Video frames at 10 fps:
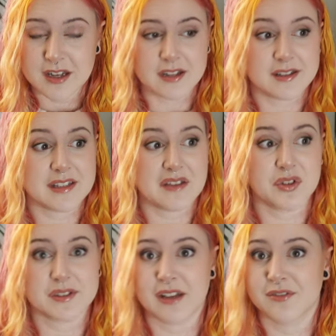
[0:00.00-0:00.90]
and save
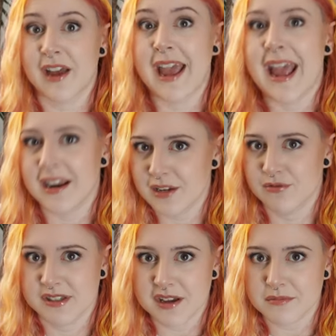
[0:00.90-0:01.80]
yourself any
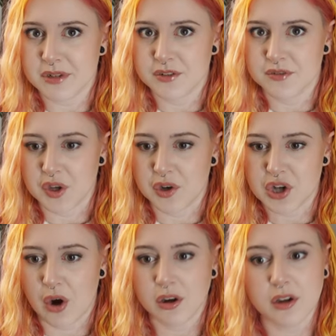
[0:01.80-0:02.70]
resentment for your
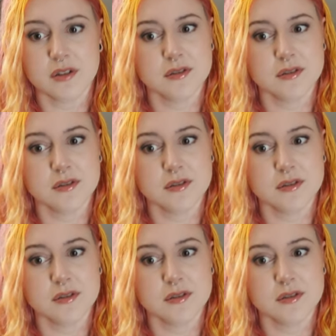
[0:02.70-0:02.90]
dog,